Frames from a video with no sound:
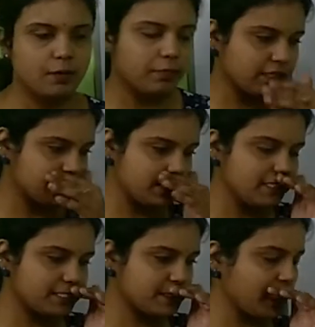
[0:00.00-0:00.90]
Because
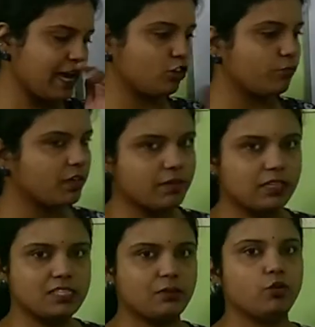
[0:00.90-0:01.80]
this atomic
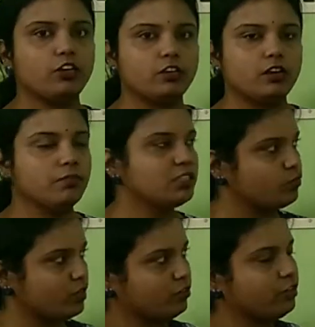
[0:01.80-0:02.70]
mass and molecular mass,
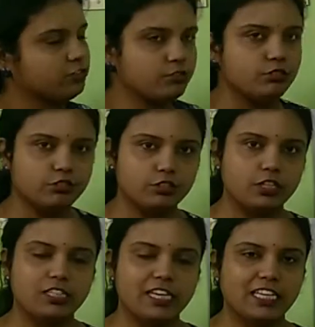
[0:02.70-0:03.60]
we are going to
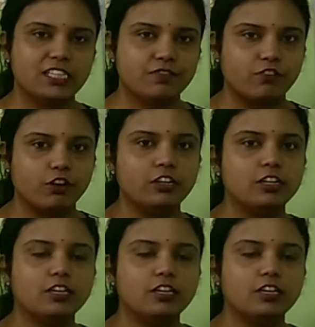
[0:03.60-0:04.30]
take it for